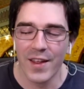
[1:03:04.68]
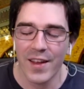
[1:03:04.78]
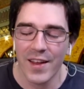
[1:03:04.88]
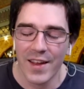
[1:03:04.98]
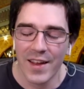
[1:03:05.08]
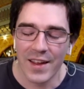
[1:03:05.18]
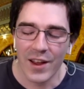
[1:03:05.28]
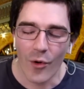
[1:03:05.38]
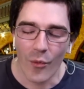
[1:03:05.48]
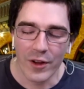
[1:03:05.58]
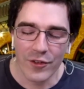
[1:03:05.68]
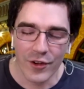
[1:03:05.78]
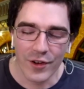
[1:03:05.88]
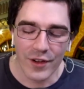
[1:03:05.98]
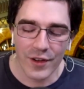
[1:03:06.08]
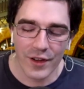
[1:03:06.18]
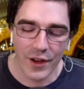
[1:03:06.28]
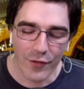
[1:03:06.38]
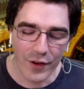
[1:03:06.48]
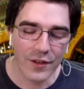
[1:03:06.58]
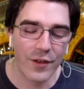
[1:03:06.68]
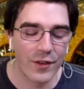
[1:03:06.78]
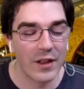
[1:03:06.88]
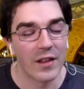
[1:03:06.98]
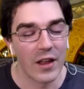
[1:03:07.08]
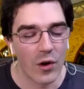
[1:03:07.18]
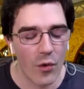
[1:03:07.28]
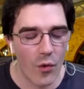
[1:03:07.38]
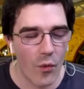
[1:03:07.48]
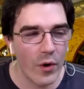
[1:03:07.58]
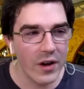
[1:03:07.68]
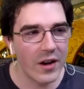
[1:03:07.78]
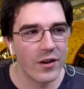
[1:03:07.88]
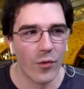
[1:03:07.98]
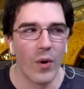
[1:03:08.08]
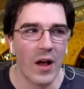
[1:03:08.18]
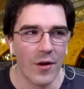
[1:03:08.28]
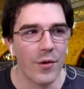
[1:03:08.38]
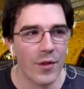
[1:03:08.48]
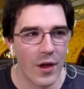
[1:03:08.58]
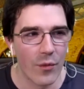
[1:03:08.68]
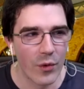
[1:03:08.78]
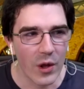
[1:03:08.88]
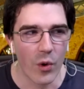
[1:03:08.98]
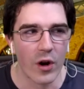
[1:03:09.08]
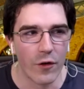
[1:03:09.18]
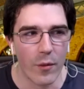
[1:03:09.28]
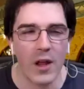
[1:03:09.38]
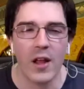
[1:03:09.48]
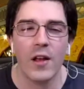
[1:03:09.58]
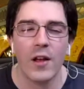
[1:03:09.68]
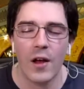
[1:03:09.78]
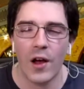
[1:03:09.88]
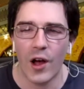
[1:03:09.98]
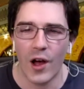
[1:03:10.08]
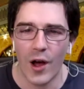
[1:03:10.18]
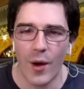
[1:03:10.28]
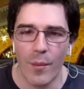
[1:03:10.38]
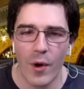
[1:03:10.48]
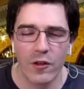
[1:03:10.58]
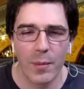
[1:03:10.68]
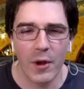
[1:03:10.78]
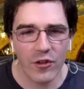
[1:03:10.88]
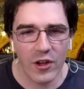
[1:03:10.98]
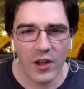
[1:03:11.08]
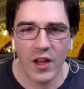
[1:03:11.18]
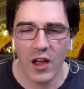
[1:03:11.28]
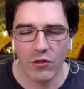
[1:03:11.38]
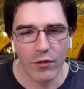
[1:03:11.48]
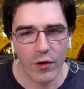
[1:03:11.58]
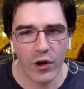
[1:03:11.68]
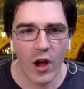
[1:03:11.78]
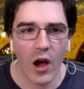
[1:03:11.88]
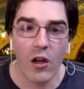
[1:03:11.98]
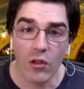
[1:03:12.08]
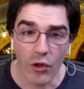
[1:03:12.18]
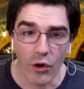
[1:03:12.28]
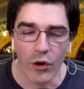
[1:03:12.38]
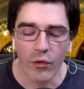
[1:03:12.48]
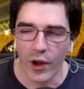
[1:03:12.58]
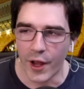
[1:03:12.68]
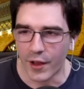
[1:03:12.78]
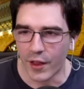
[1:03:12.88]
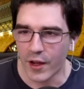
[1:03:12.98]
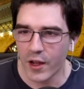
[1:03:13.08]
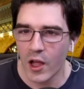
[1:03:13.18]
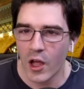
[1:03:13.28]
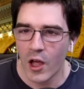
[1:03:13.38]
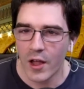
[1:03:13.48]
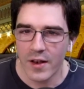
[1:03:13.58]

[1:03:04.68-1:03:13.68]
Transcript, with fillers: but you know we should you know for each of us think like what did i do well that really worked for me um especially as you figured out how to learn right like